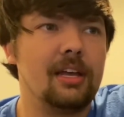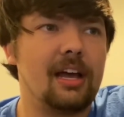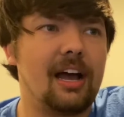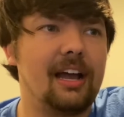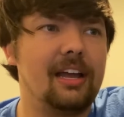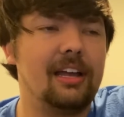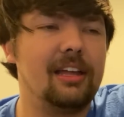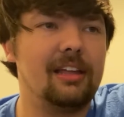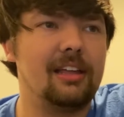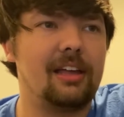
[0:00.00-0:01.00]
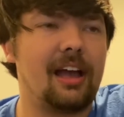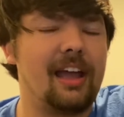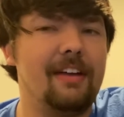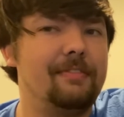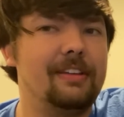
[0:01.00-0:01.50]
I
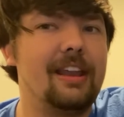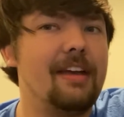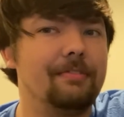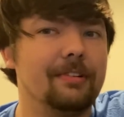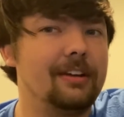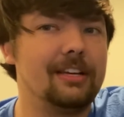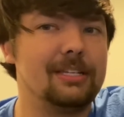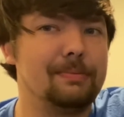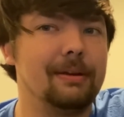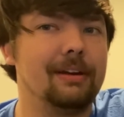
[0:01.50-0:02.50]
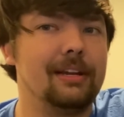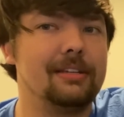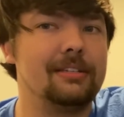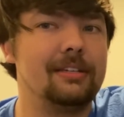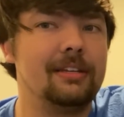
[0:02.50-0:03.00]
have never
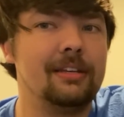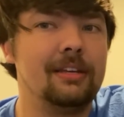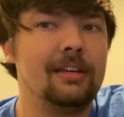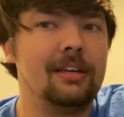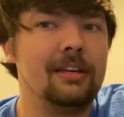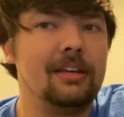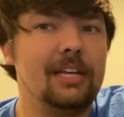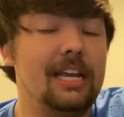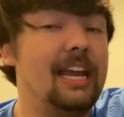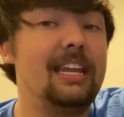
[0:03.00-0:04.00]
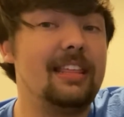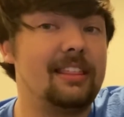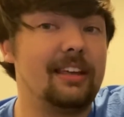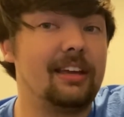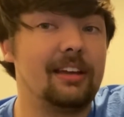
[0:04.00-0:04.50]
experienced
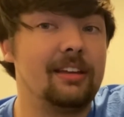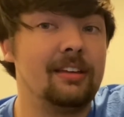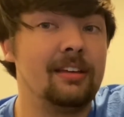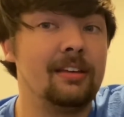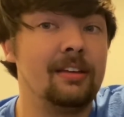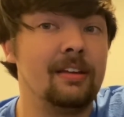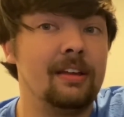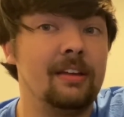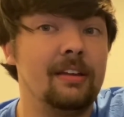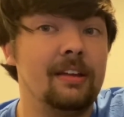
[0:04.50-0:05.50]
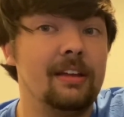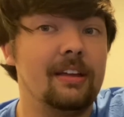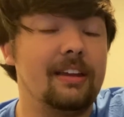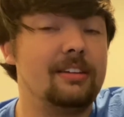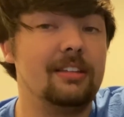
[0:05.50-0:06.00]
anything
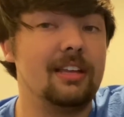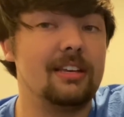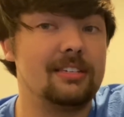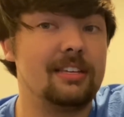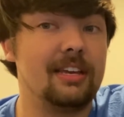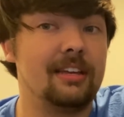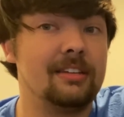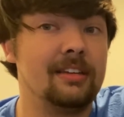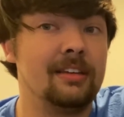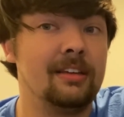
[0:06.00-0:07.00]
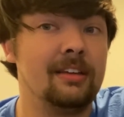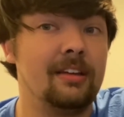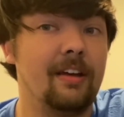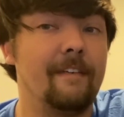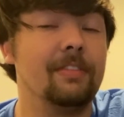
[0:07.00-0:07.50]
to the extent
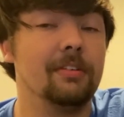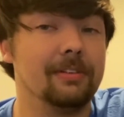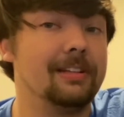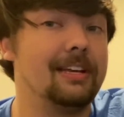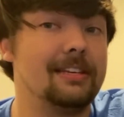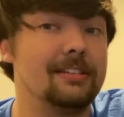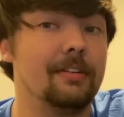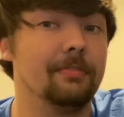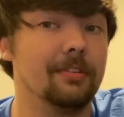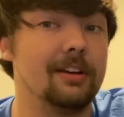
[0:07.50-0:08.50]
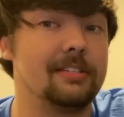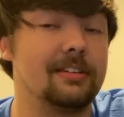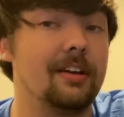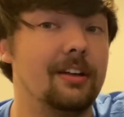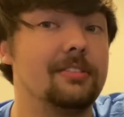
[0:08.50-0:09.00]
of the release of Rust
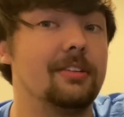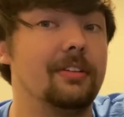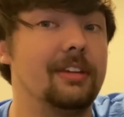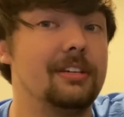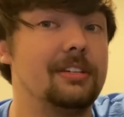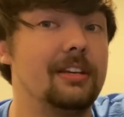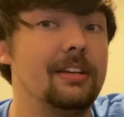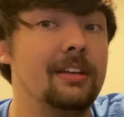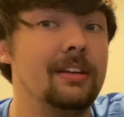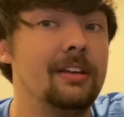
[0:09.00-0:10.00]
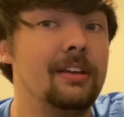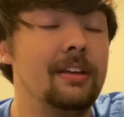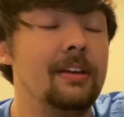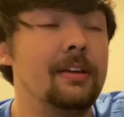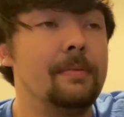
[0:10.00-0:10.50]
Console Edition.
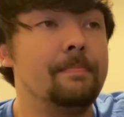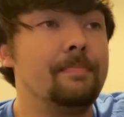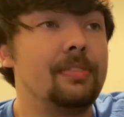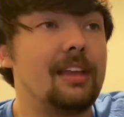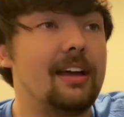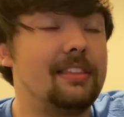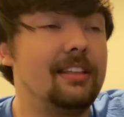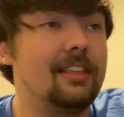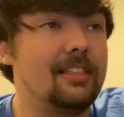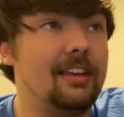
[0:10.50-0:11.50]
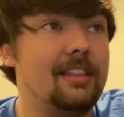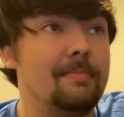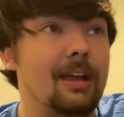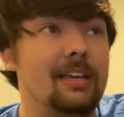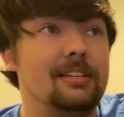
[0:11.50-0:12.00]
I think the thing that
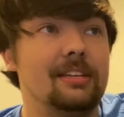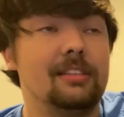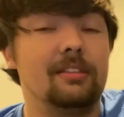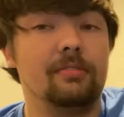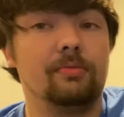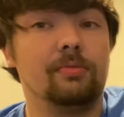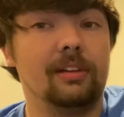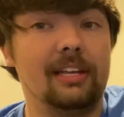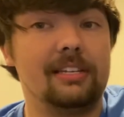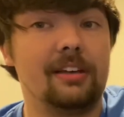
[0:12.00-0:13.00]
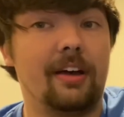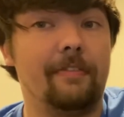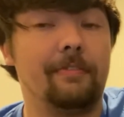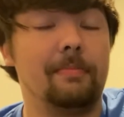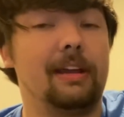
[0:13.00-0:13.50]
makes it really
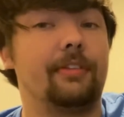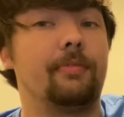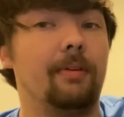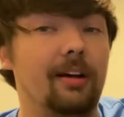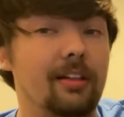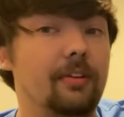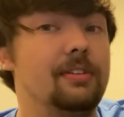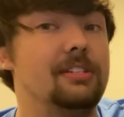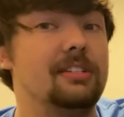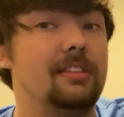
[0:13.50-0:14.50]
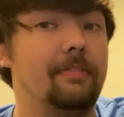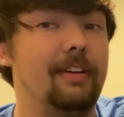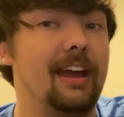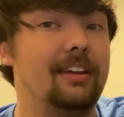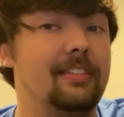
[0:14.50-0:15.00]
tough for me to swallow is just the
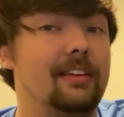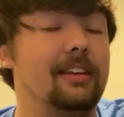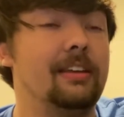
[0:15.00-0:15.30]
fact that